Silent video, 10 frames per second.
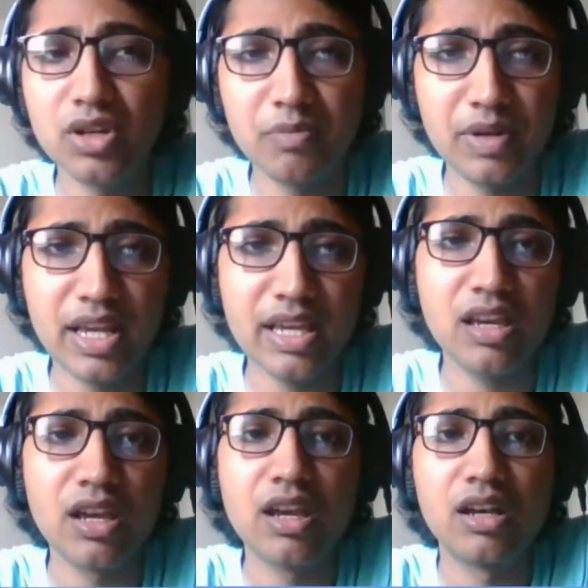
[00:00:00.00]
you
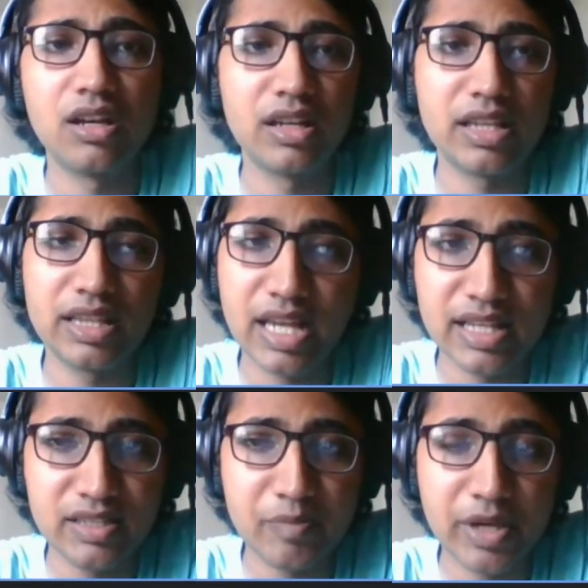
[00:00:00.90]
apply in
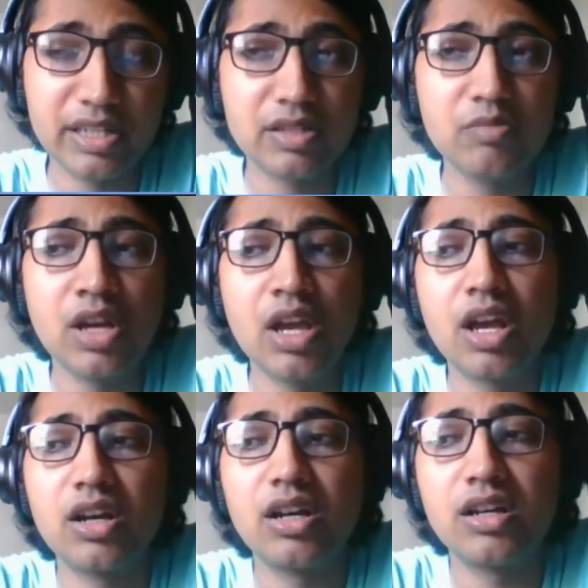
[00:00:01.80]
that spectrum.
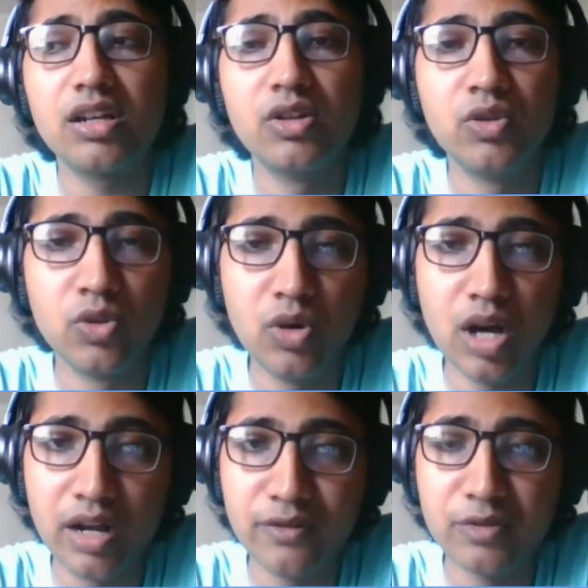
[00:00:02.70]

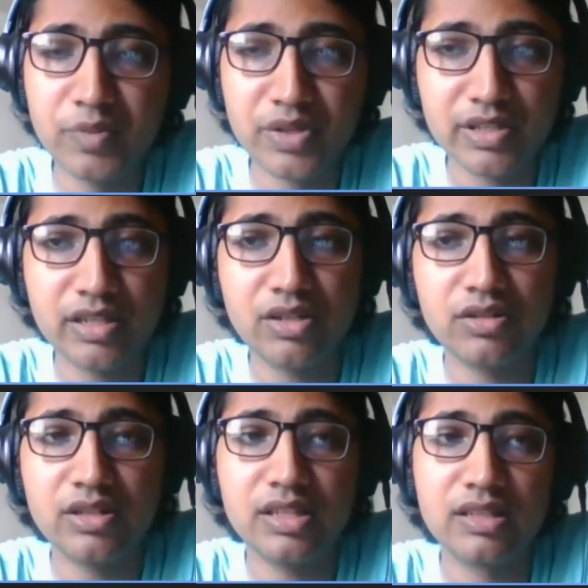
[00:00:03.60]
Know how to present
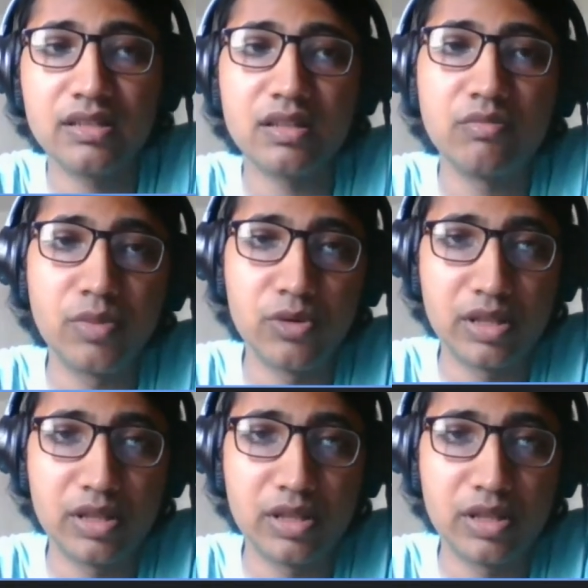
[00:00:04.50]
your thesis in